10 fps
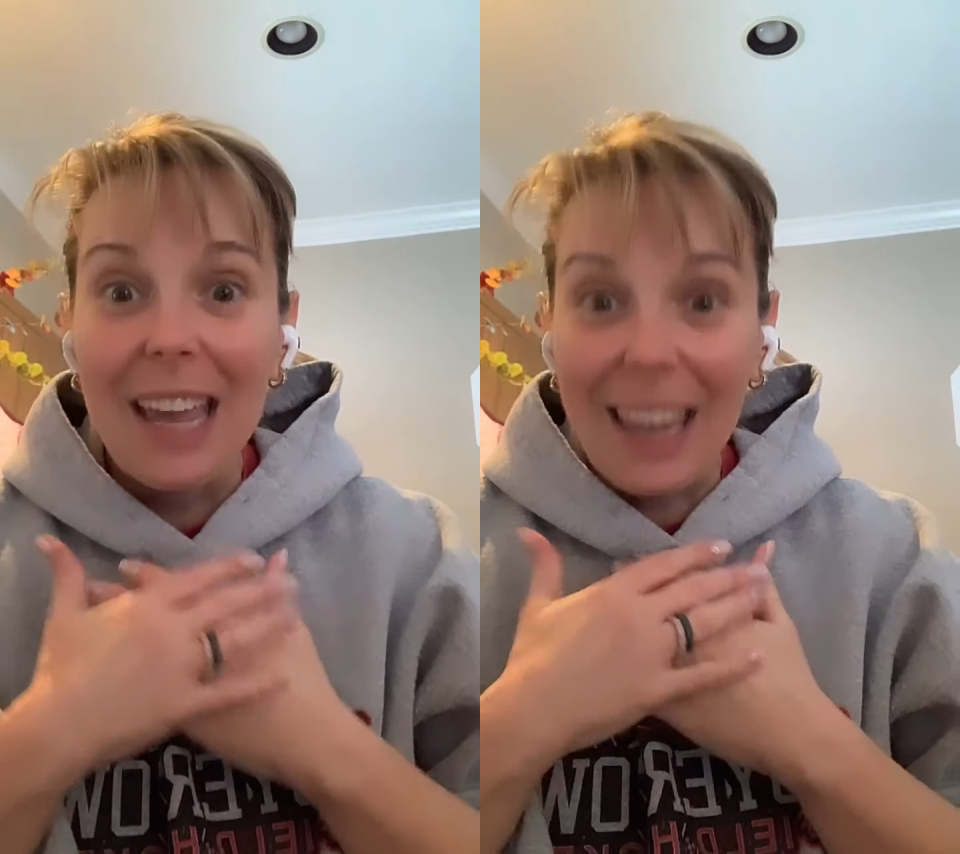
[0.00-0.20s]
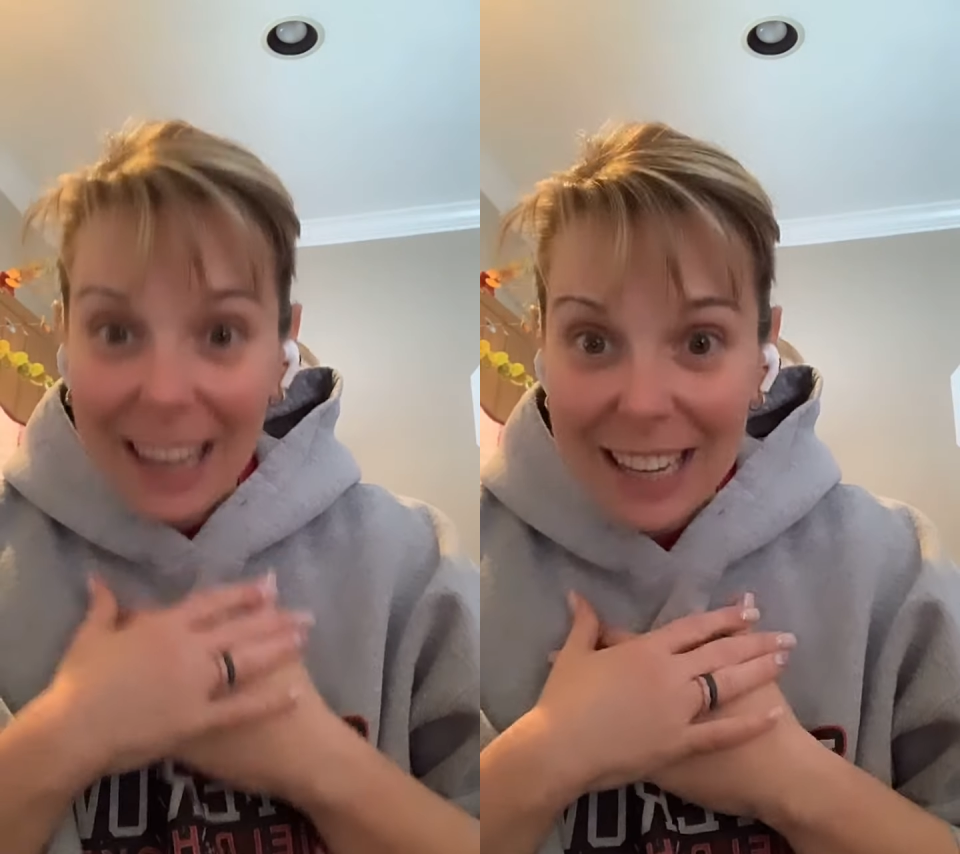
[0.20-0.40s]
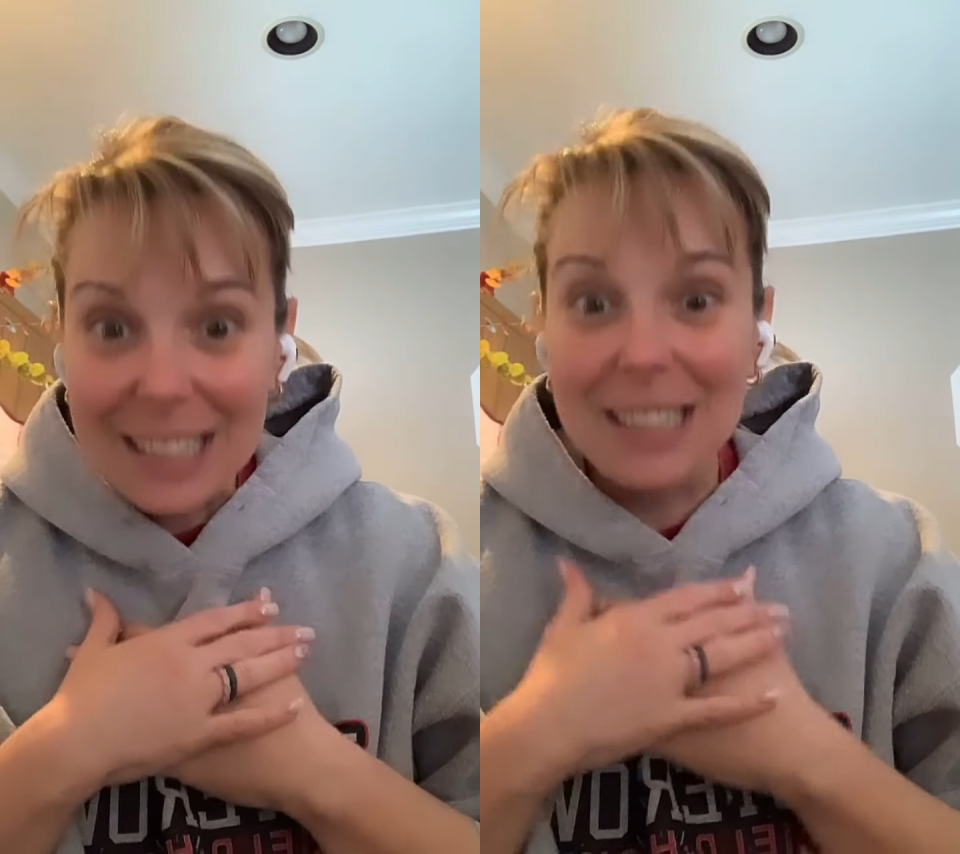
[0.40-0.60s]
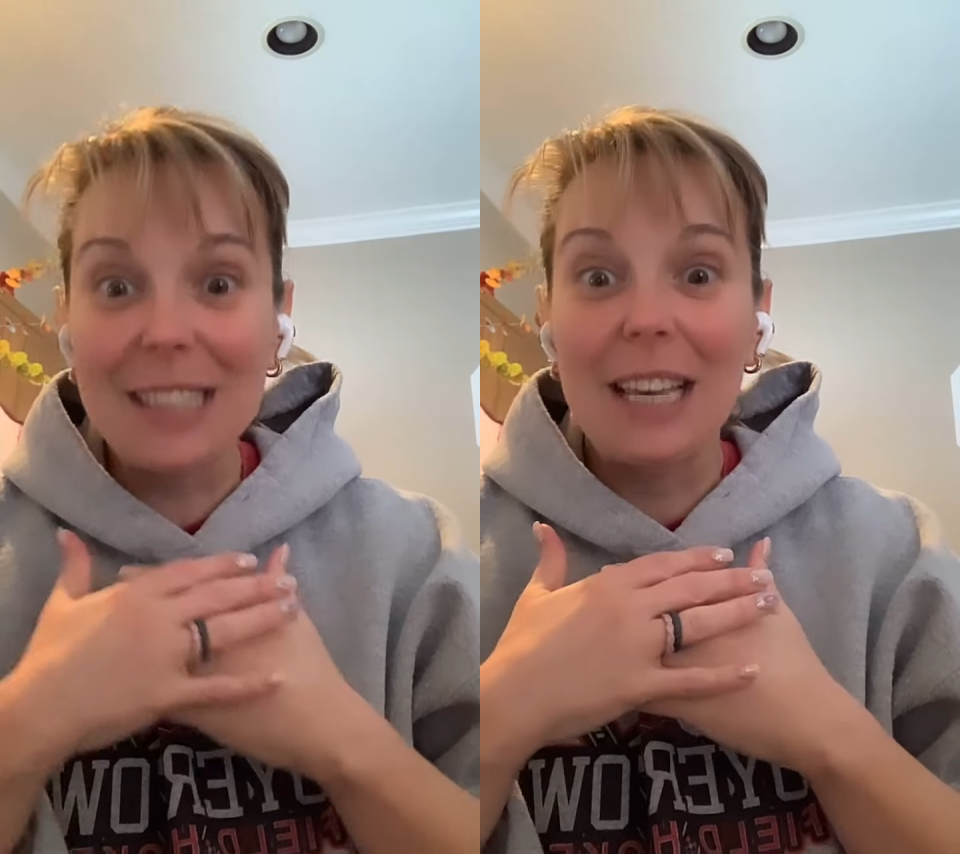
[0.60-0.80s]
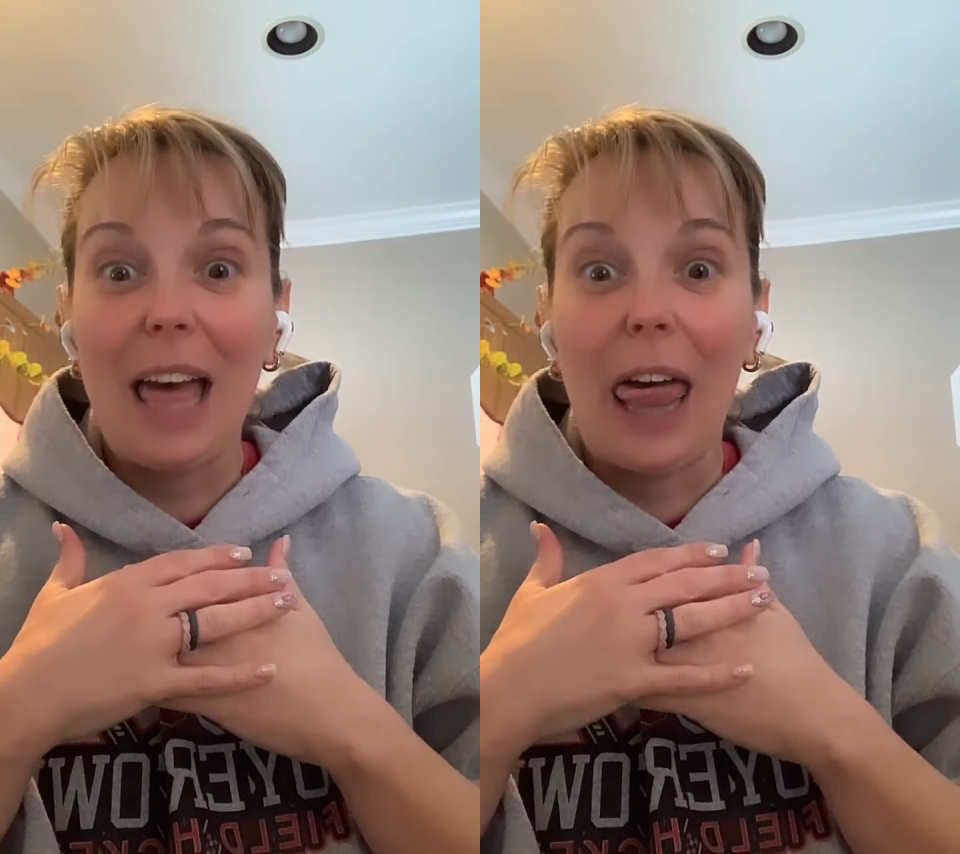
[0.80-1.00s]

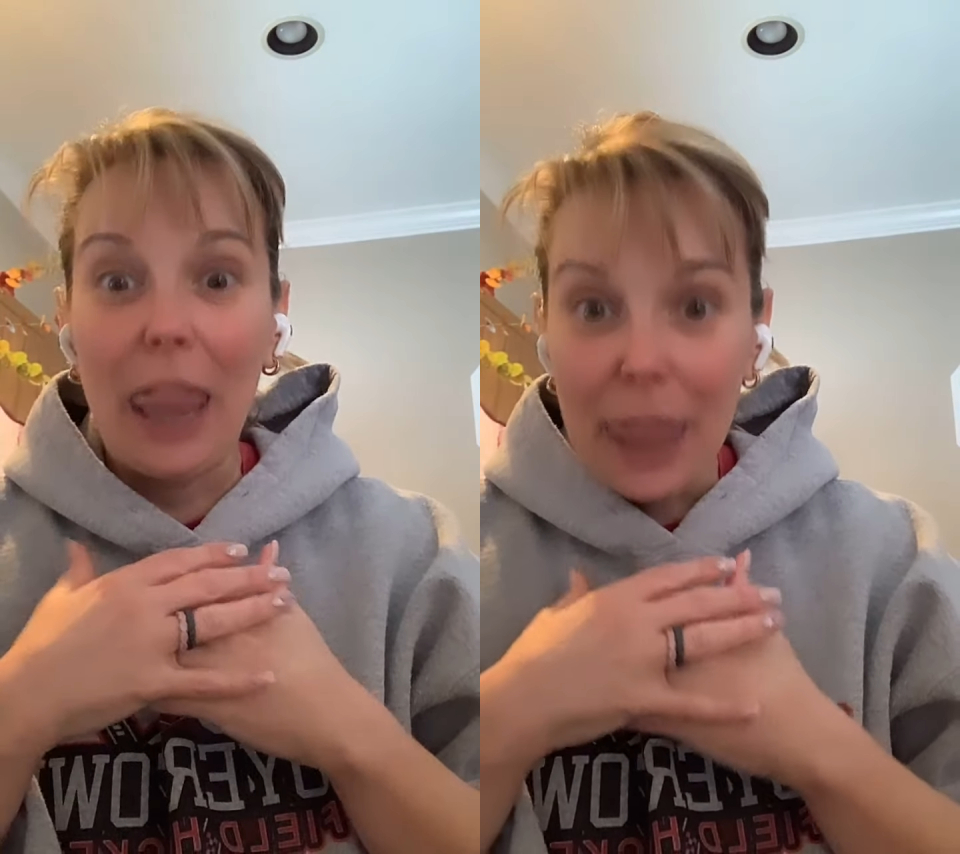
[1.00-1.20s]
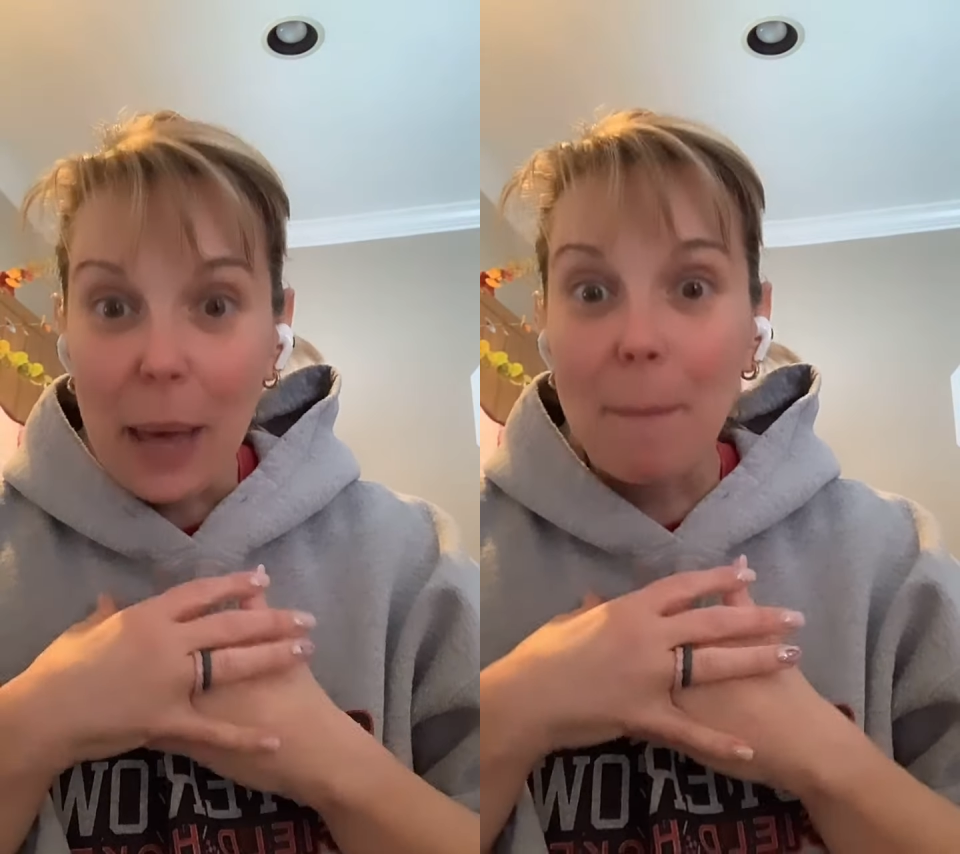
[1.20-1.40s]
is the